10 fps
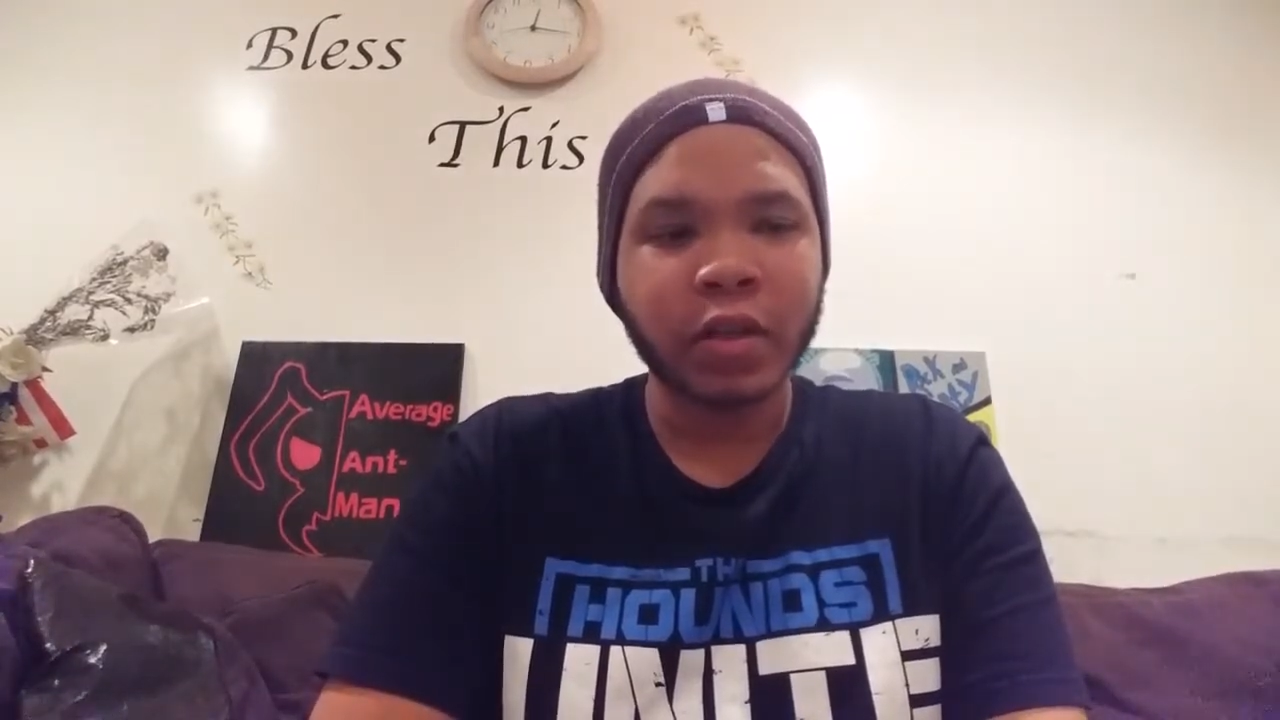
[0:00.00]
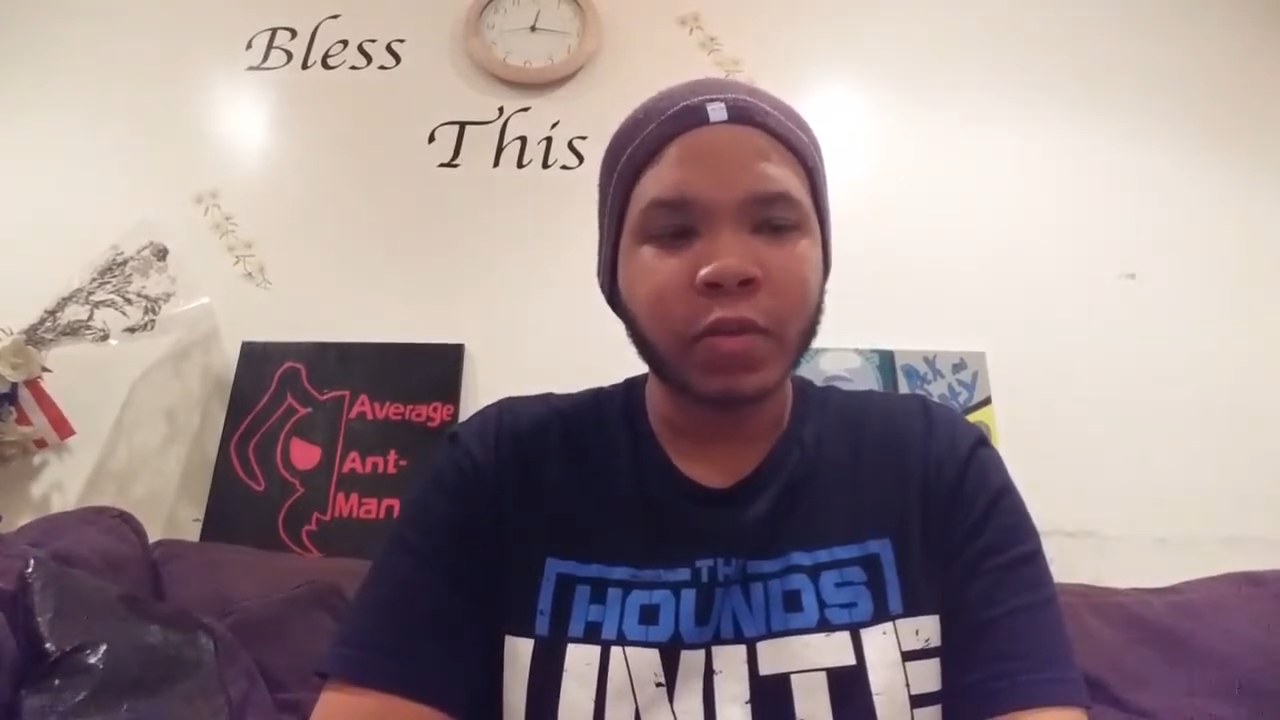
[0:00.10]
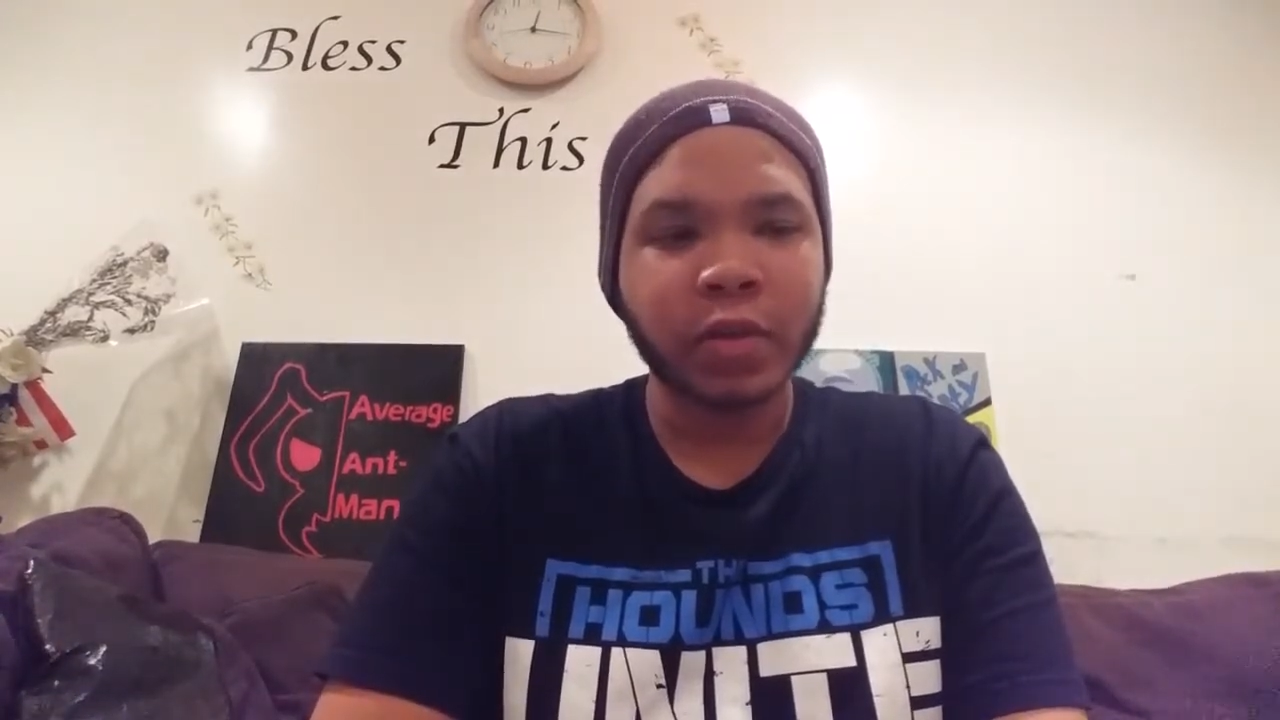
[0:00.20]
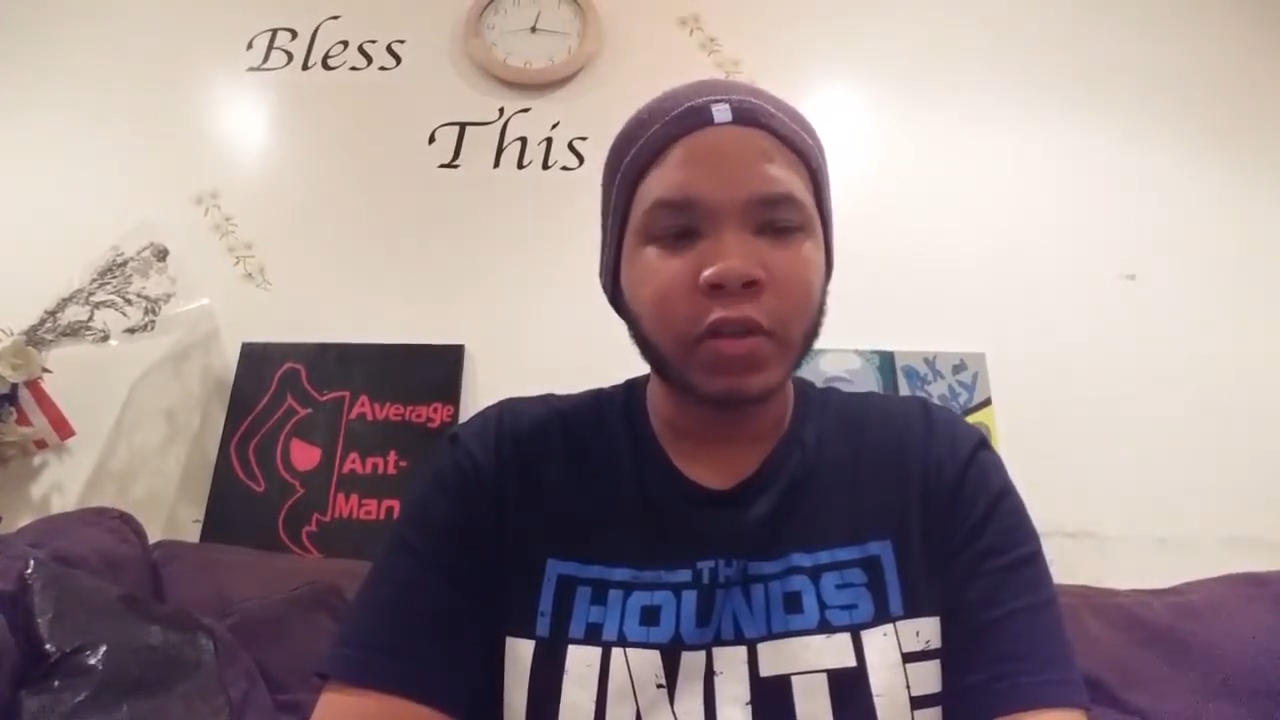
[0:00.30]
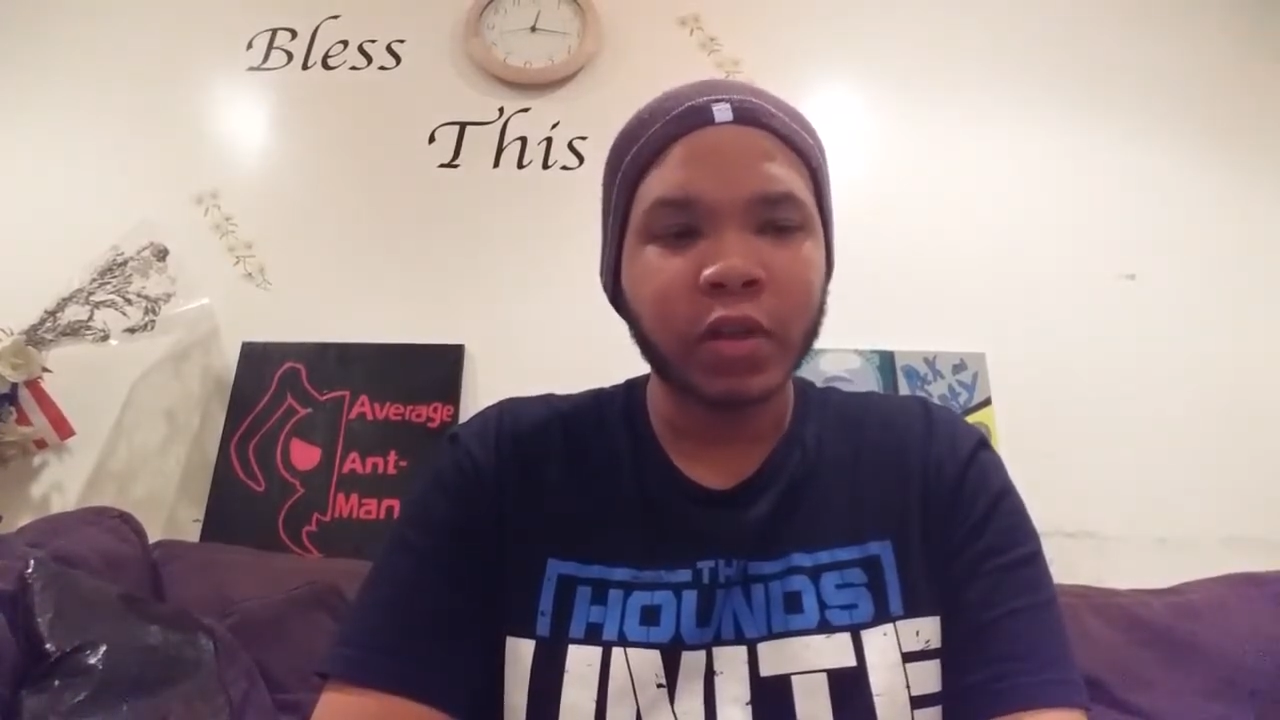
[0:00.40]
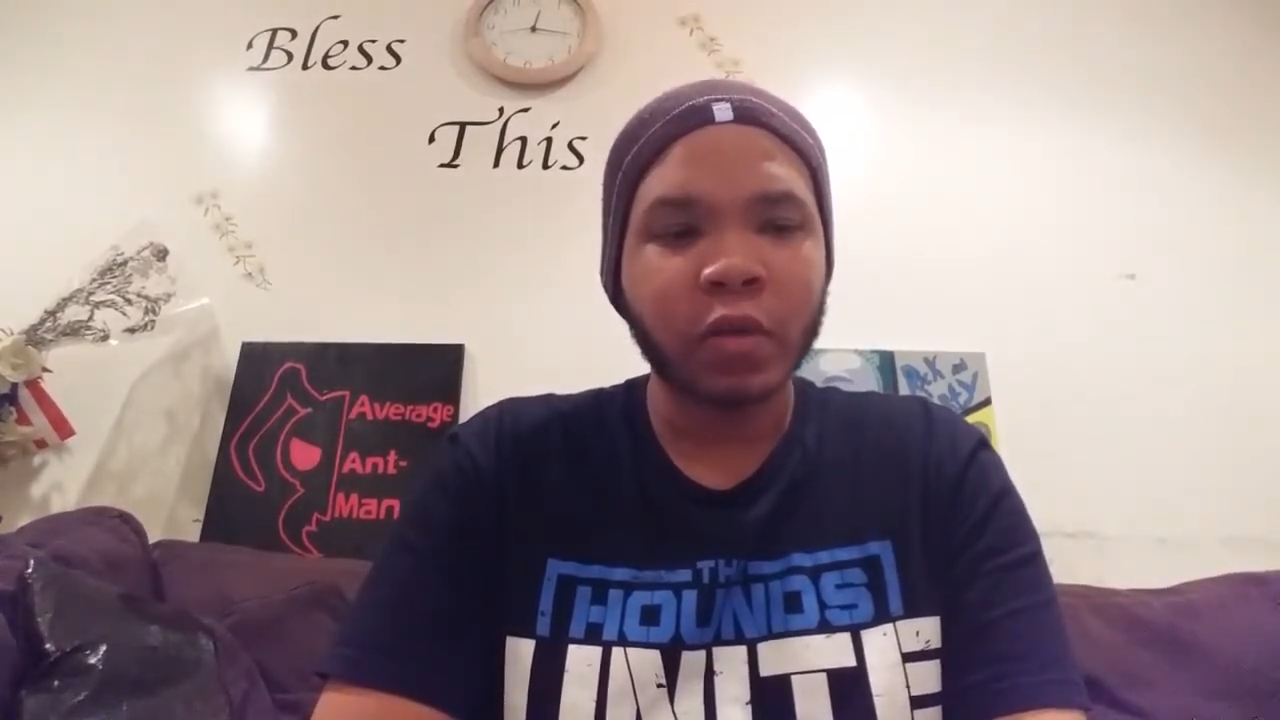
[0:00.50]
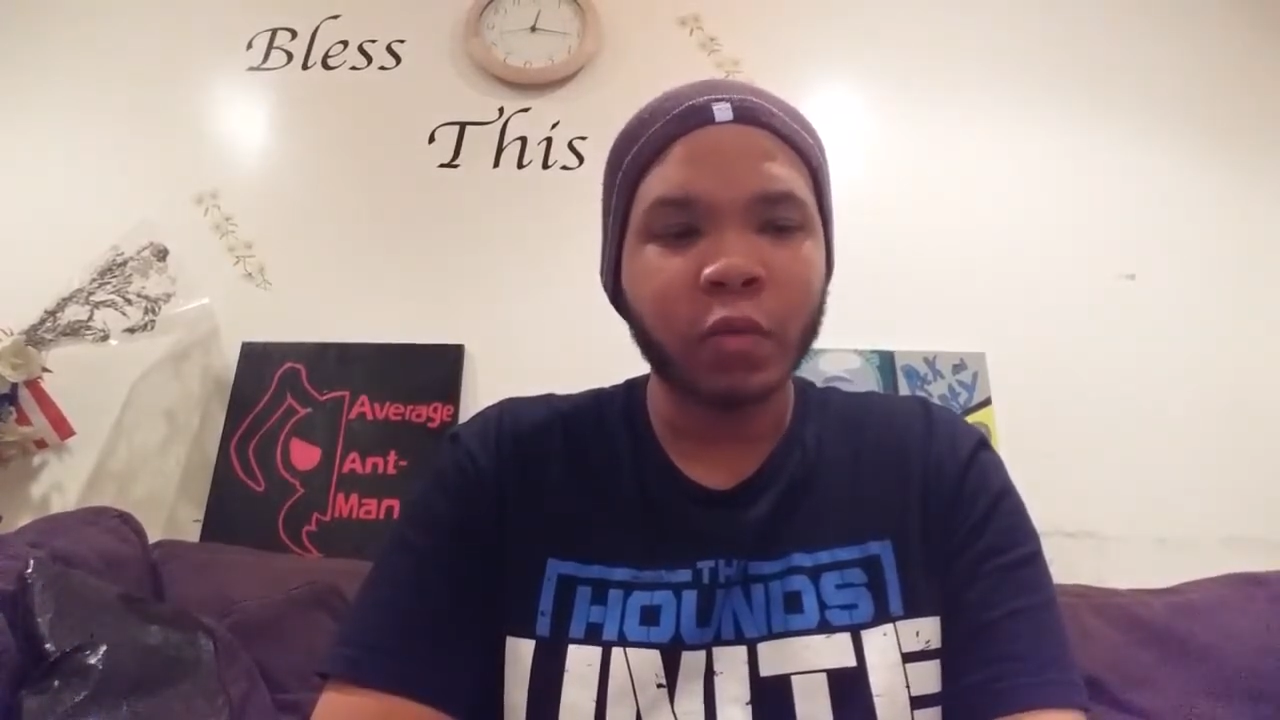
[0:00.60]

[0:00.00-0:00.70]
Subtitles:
and especially